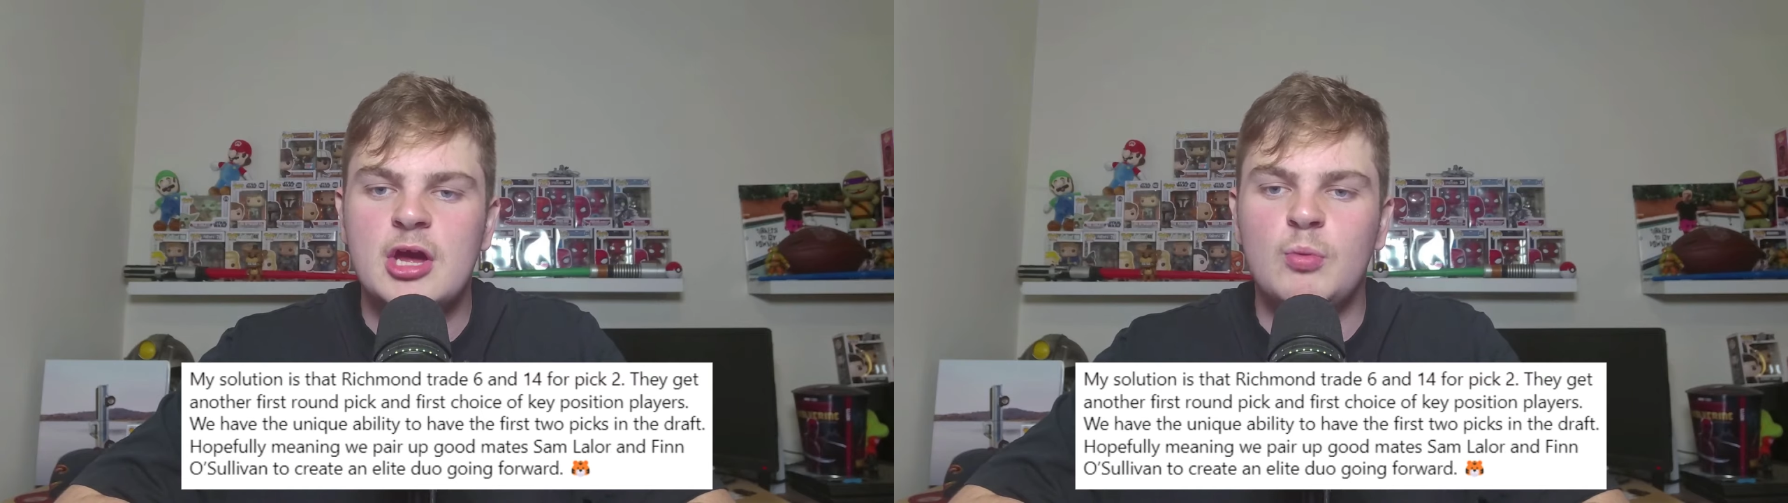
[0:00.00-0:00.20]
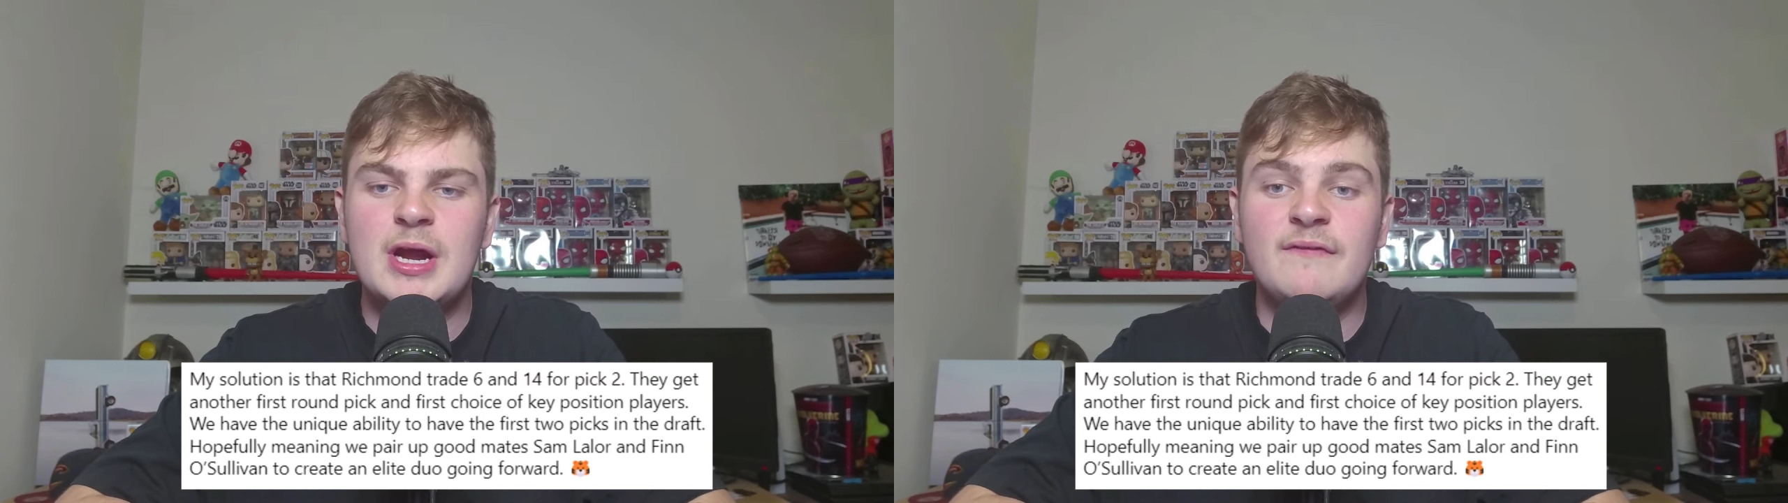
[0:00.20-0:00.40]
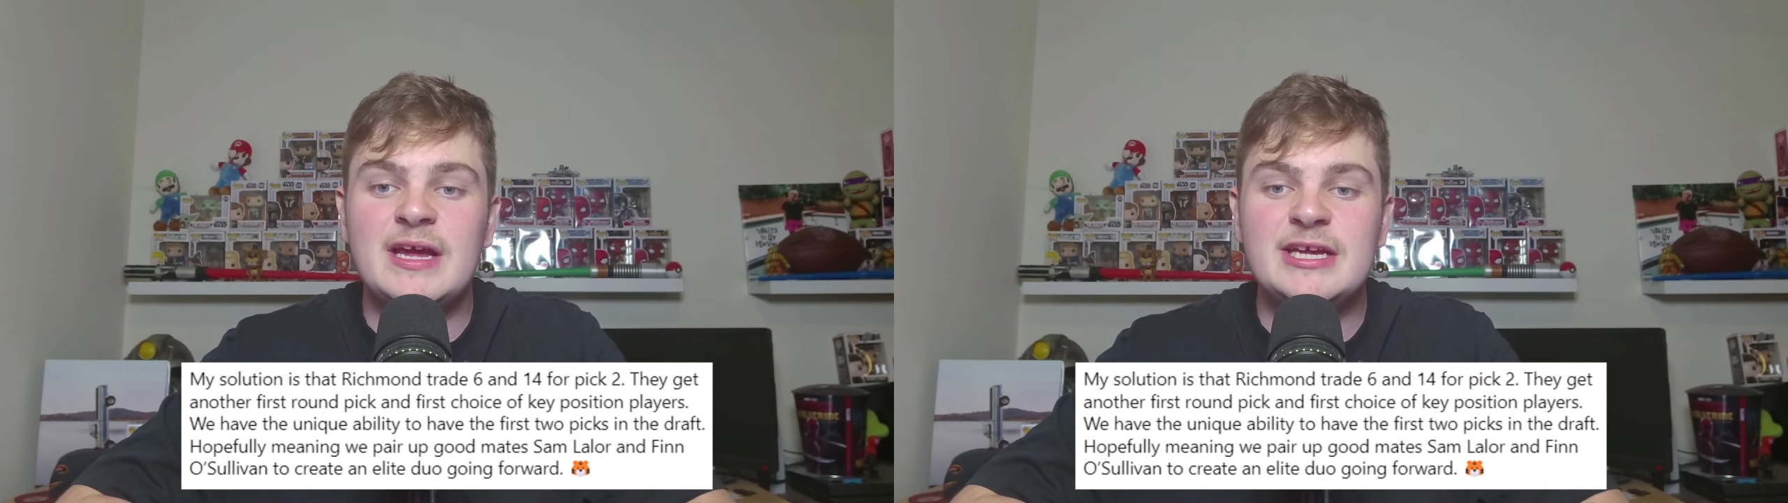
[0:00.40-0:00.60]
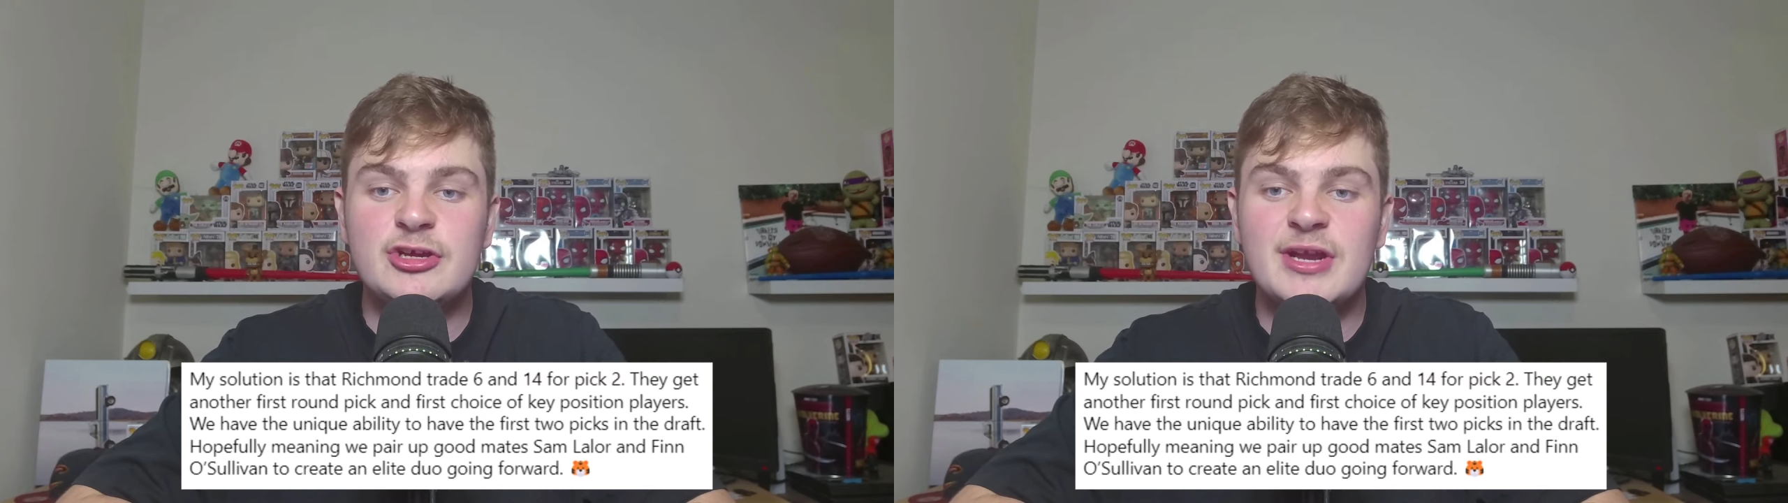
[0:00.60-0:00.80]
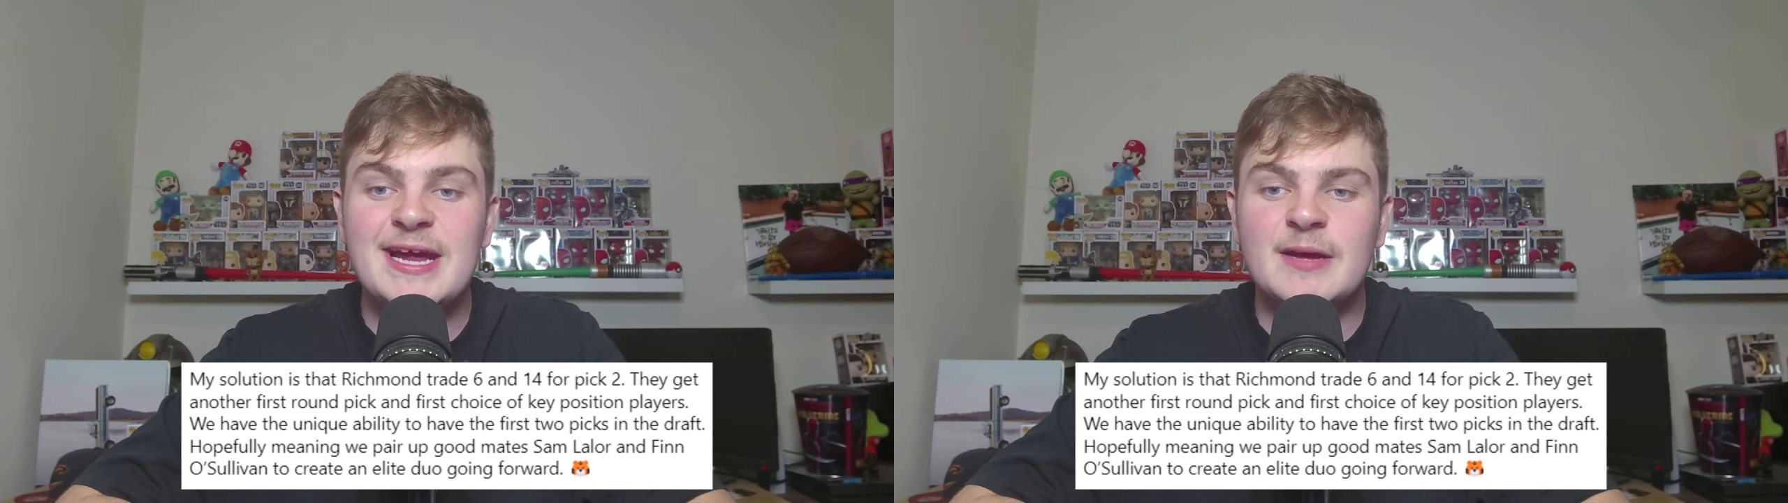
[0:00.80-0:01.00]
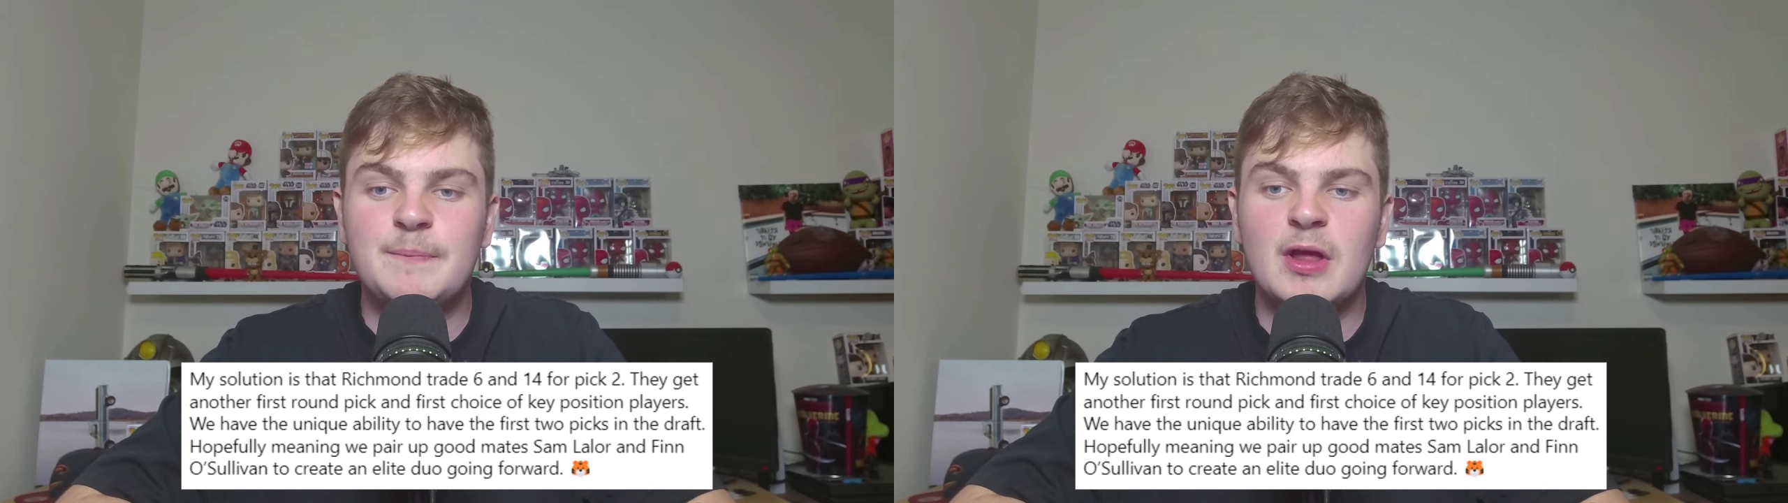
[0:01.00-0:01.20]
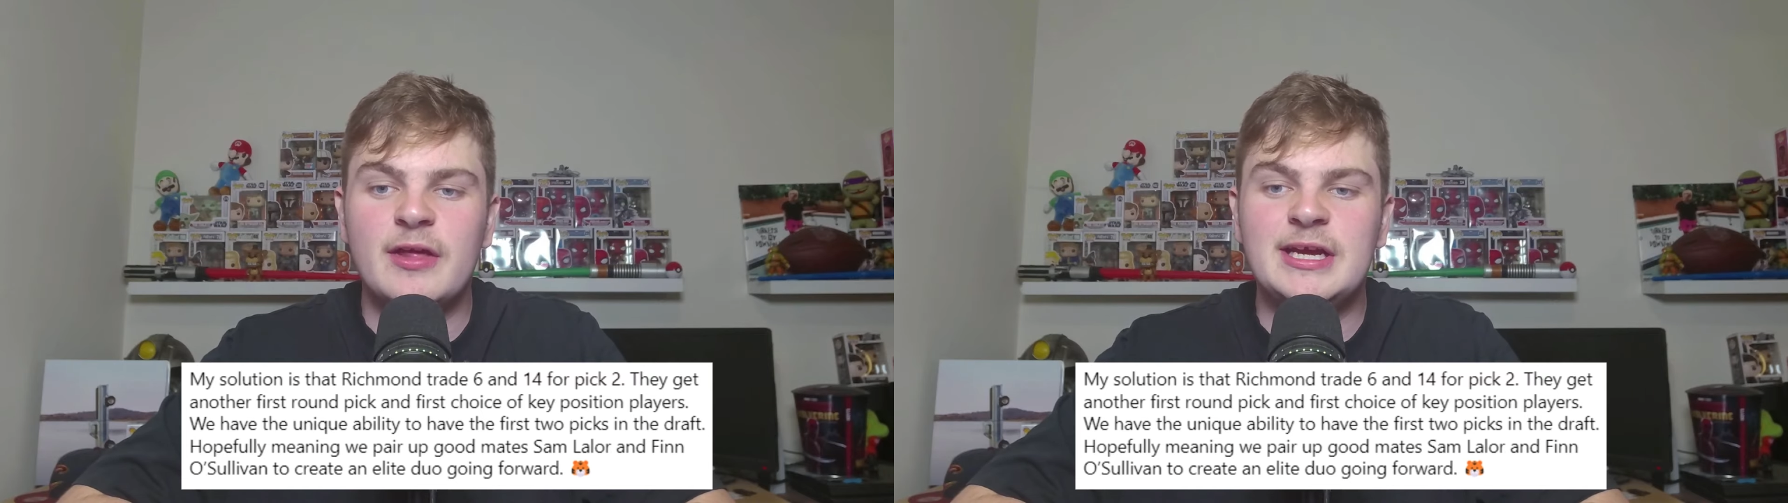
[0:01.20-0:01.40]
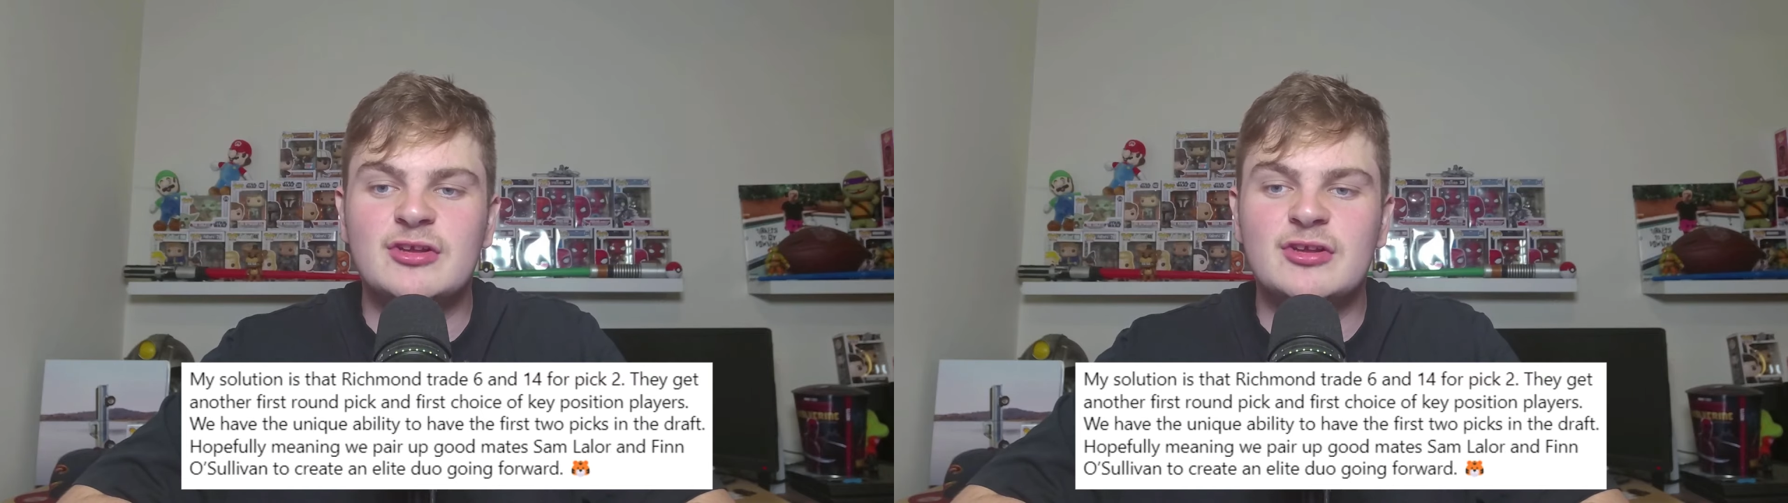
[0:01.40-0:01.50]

We have the unique ability